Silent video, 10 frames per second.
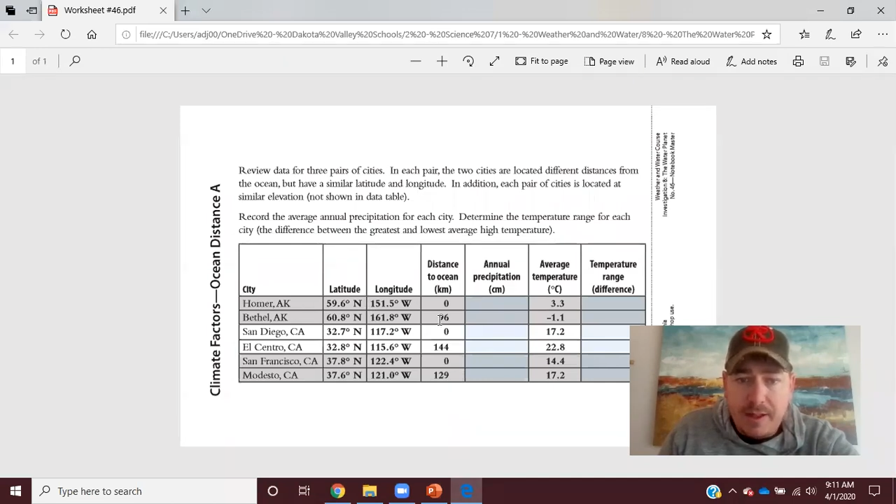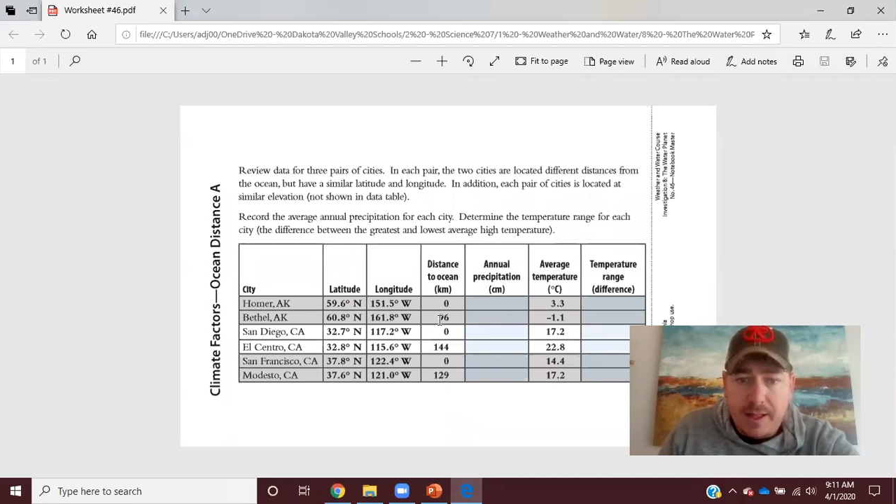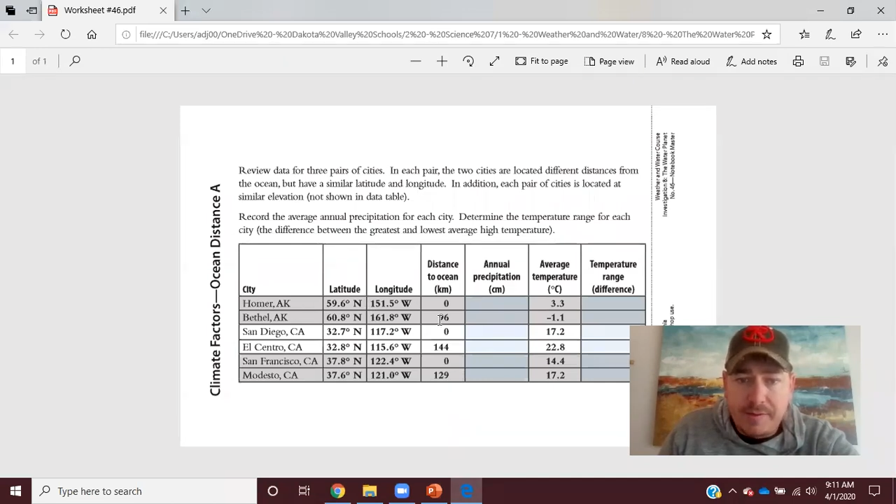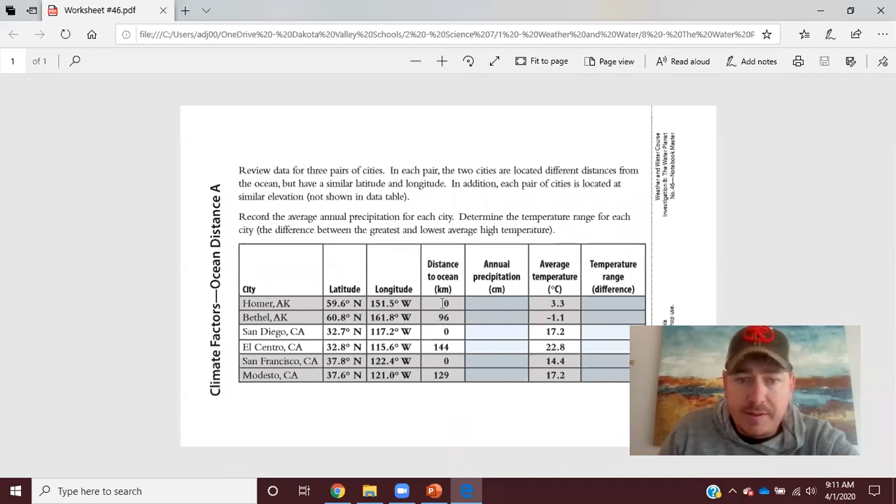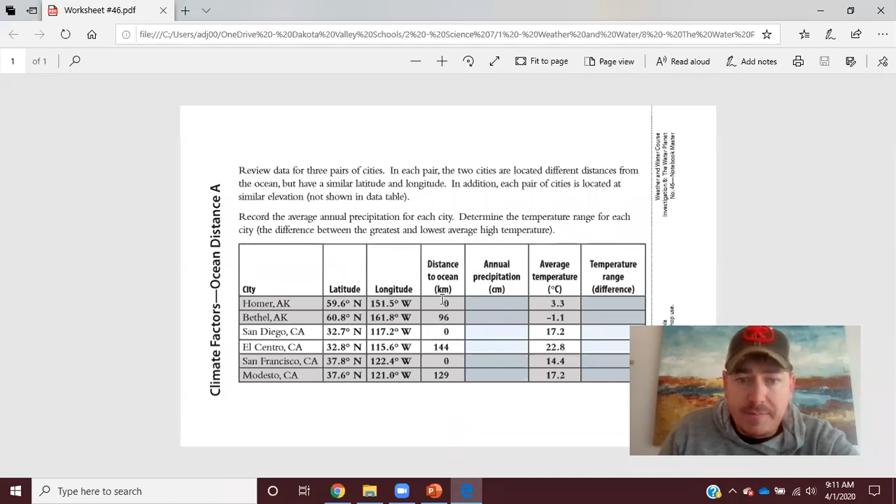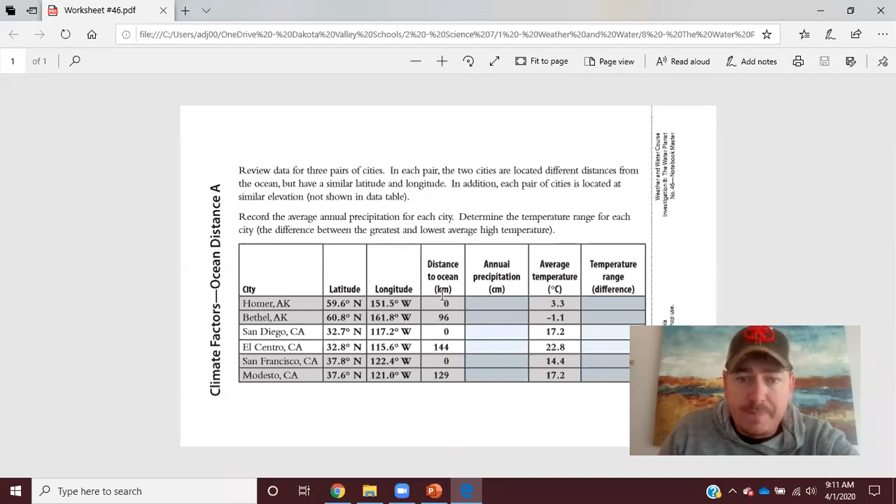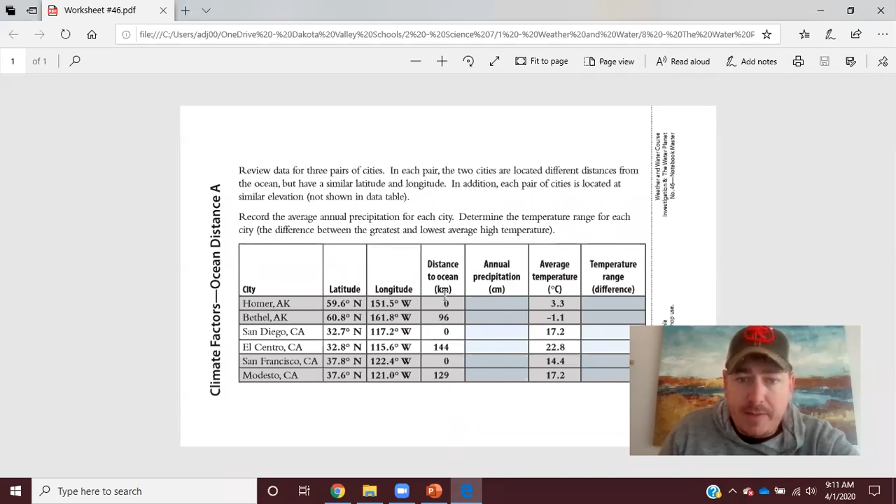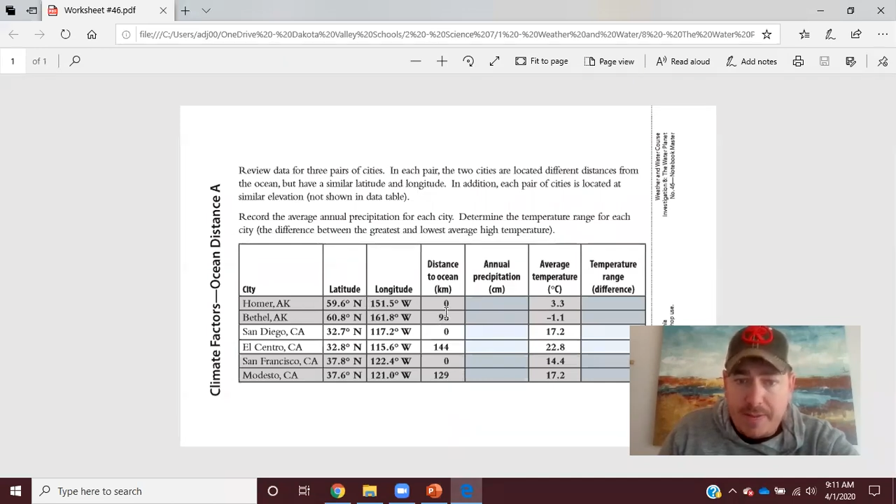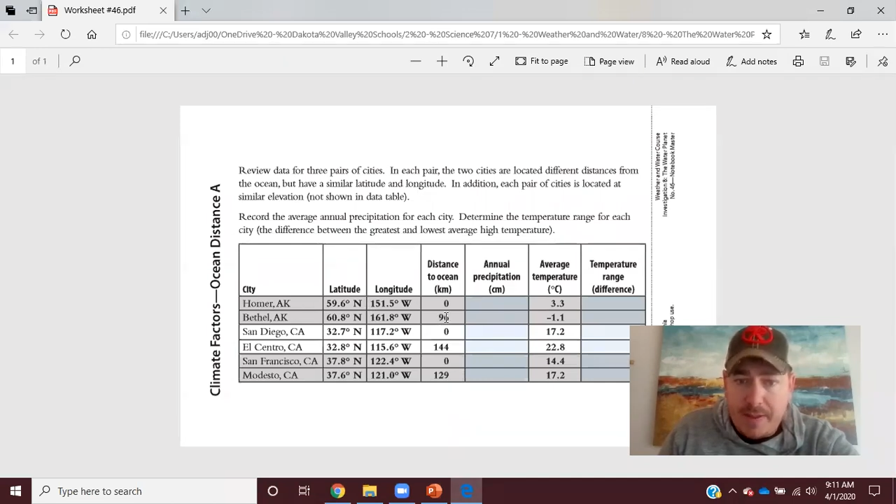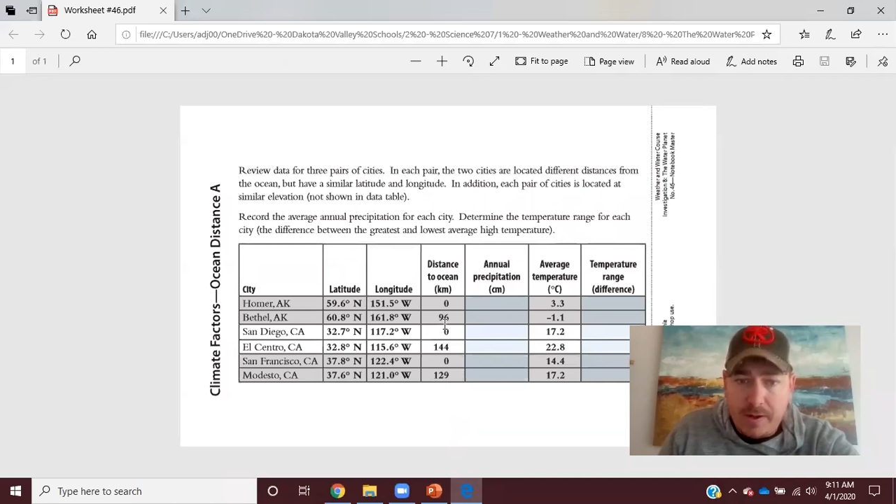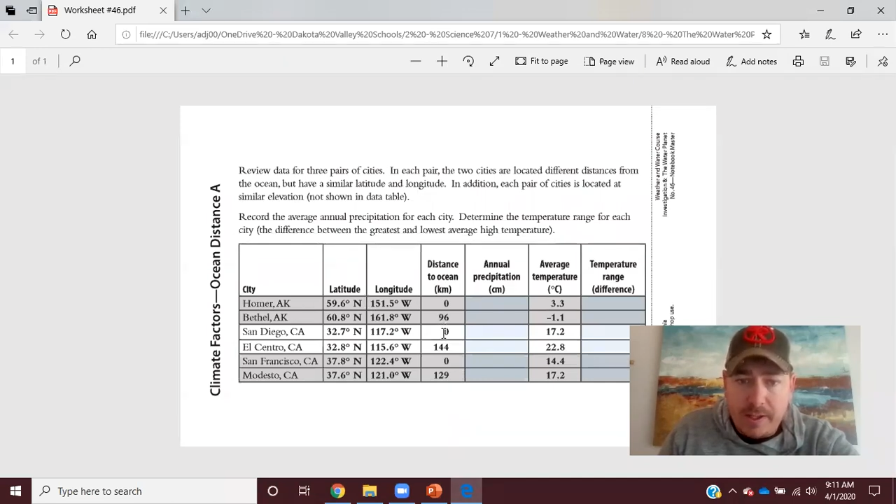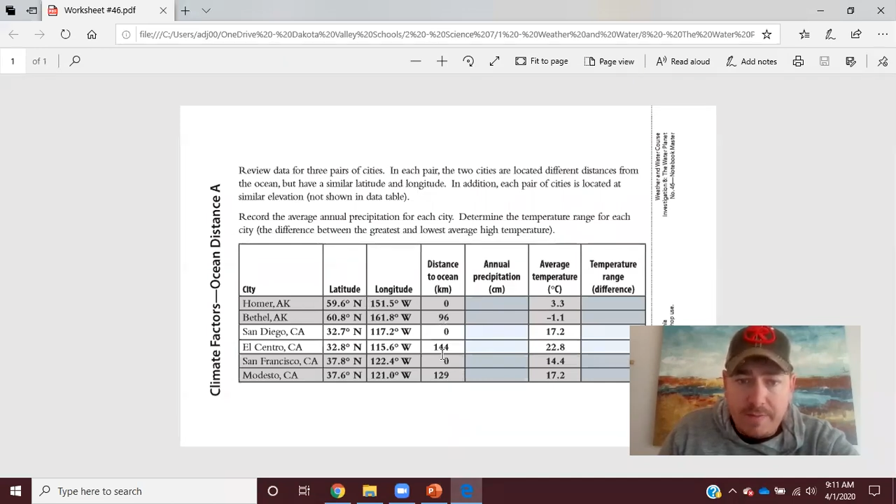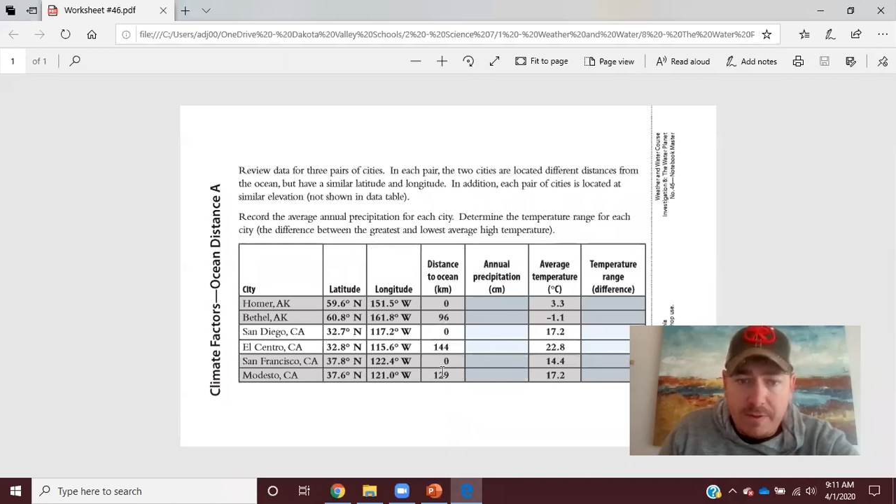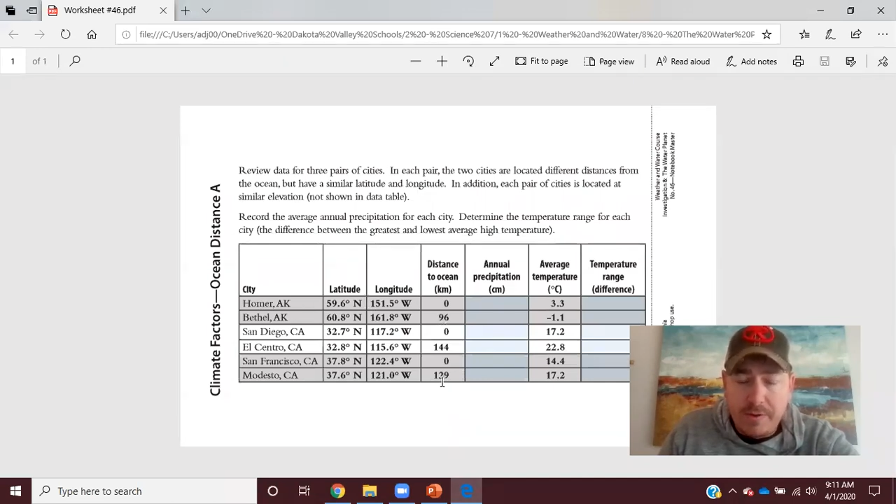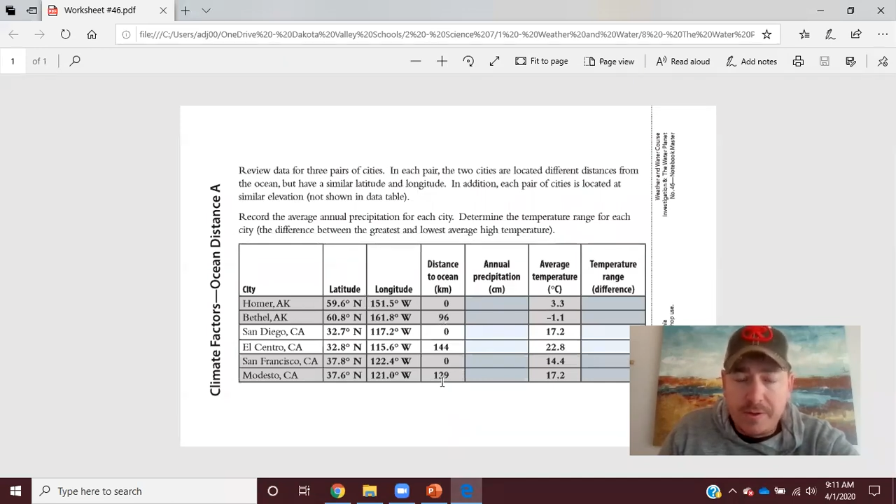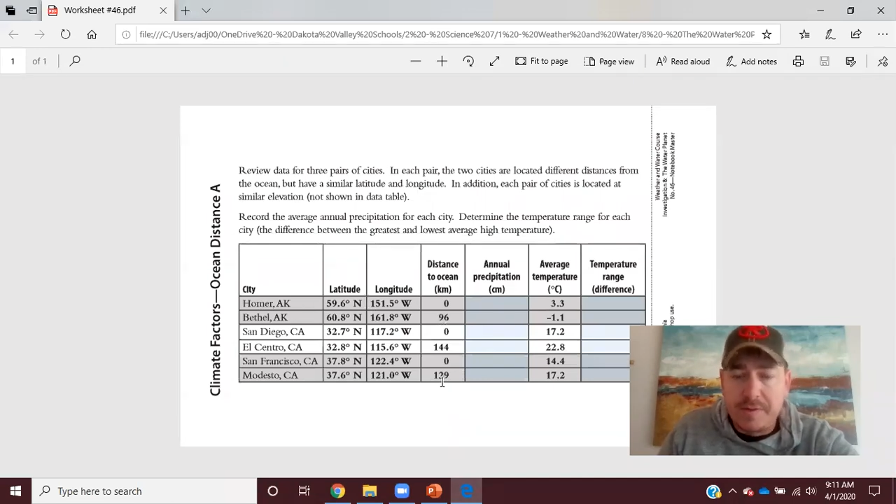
Alaska, and they already give you your